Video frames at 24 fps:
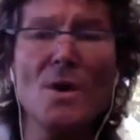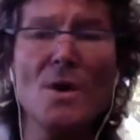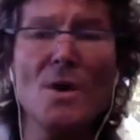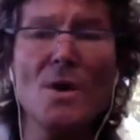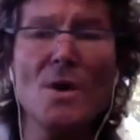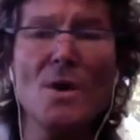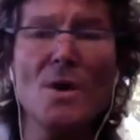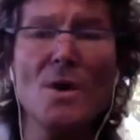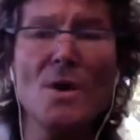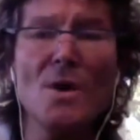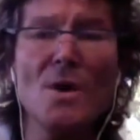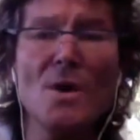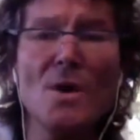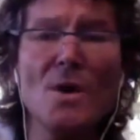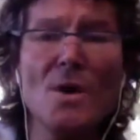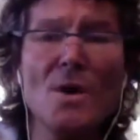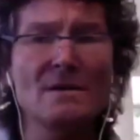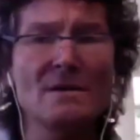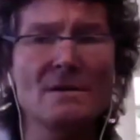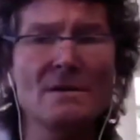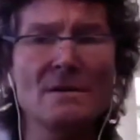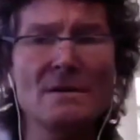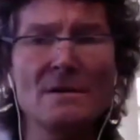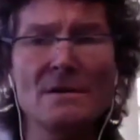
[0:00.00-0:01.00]

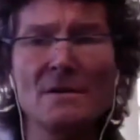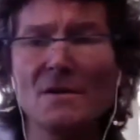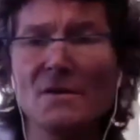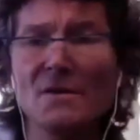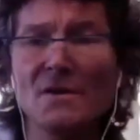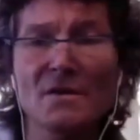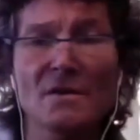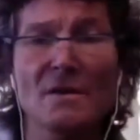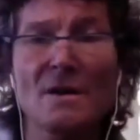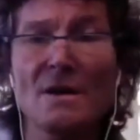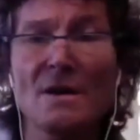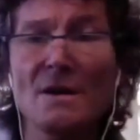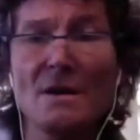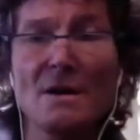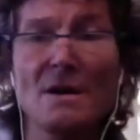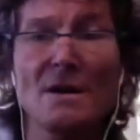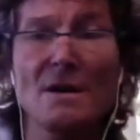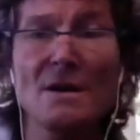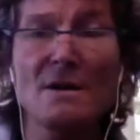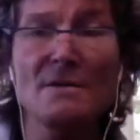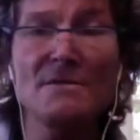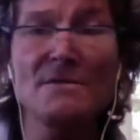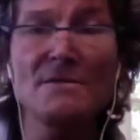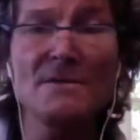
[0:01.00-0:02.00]
within us, all we
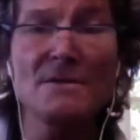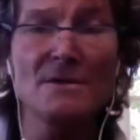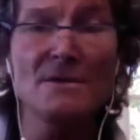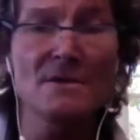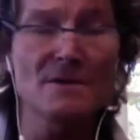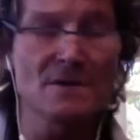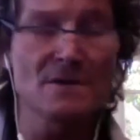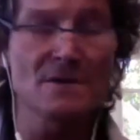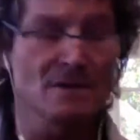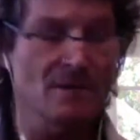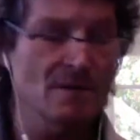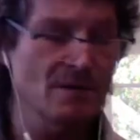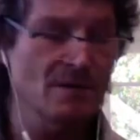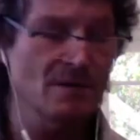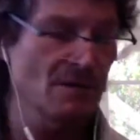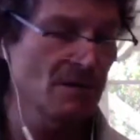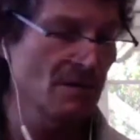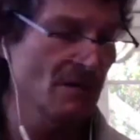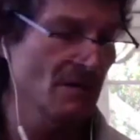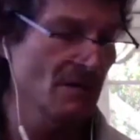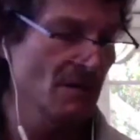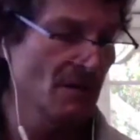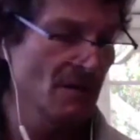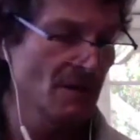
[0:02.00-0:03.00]
can
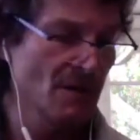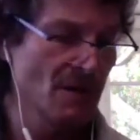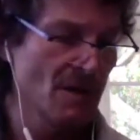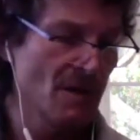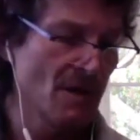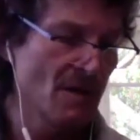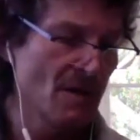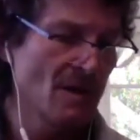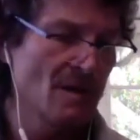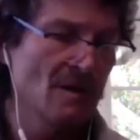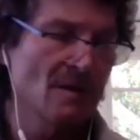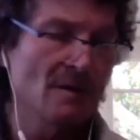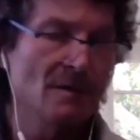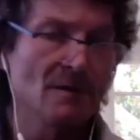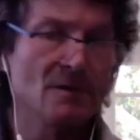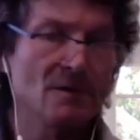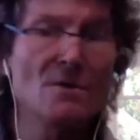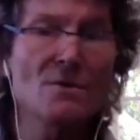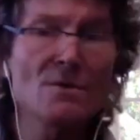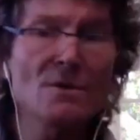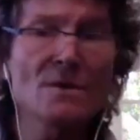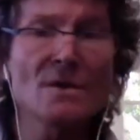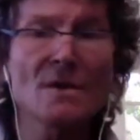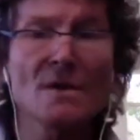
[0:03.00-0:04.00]
discover,
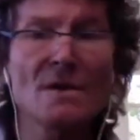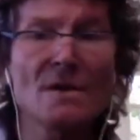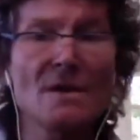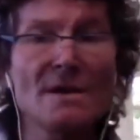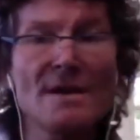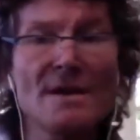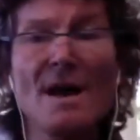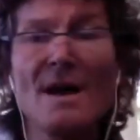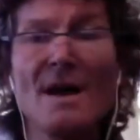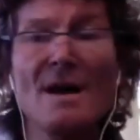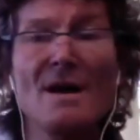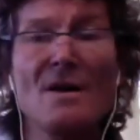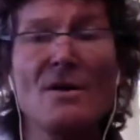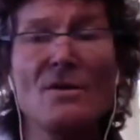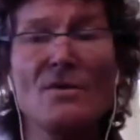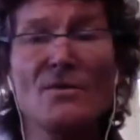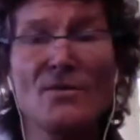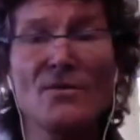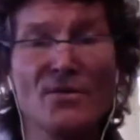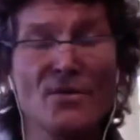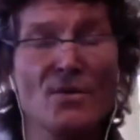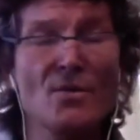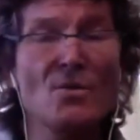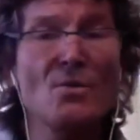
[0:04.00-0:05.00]

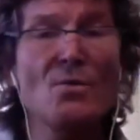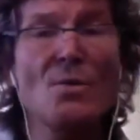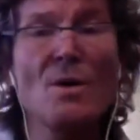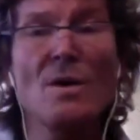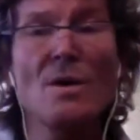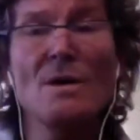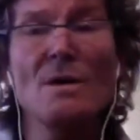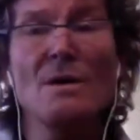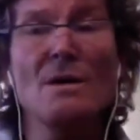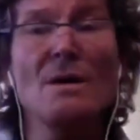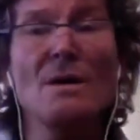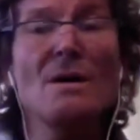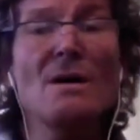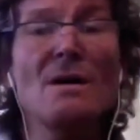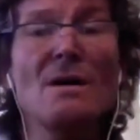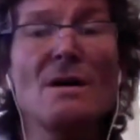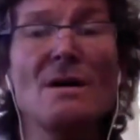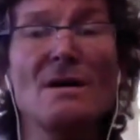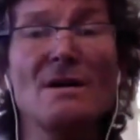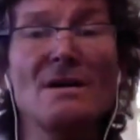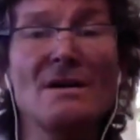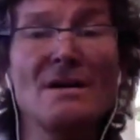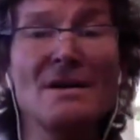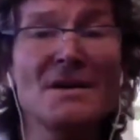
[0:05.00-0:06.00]
looking out for
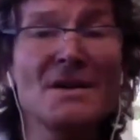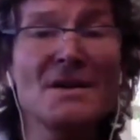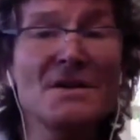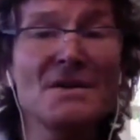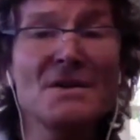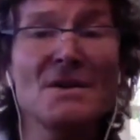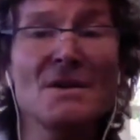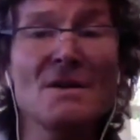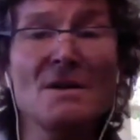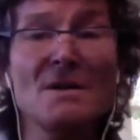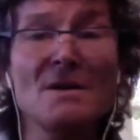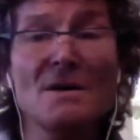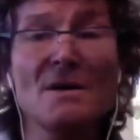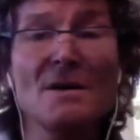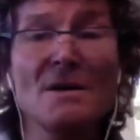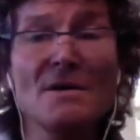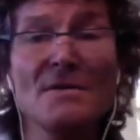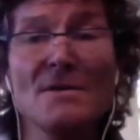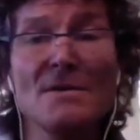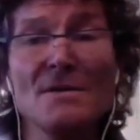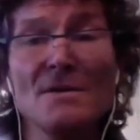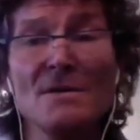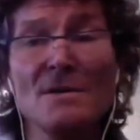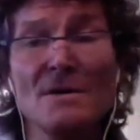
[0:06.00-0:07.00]
one
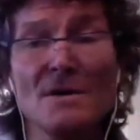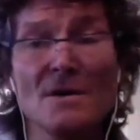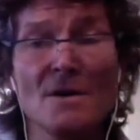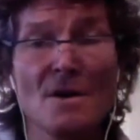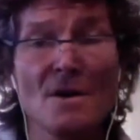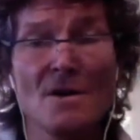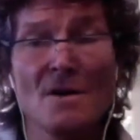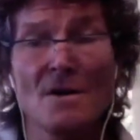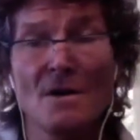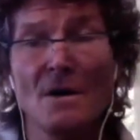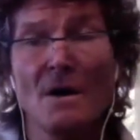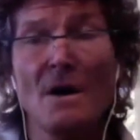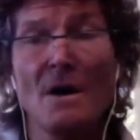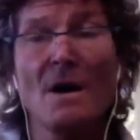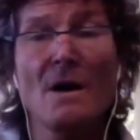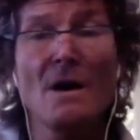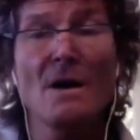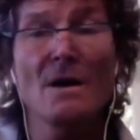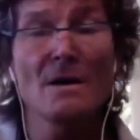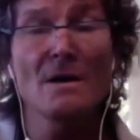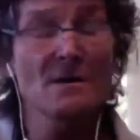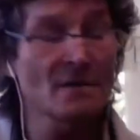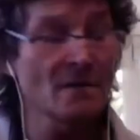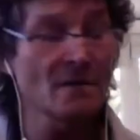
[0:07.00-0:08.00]
another,
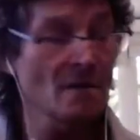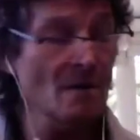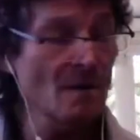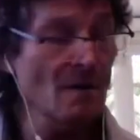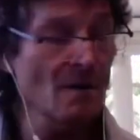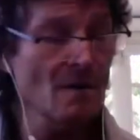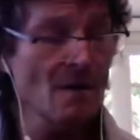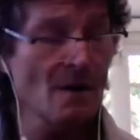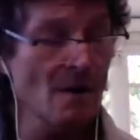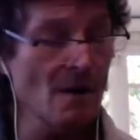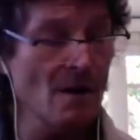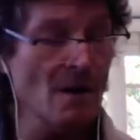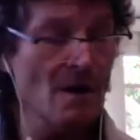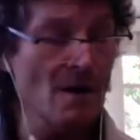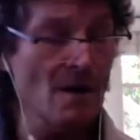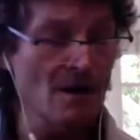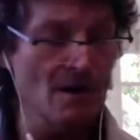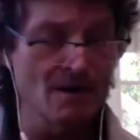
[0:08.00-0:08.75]
heart to heart,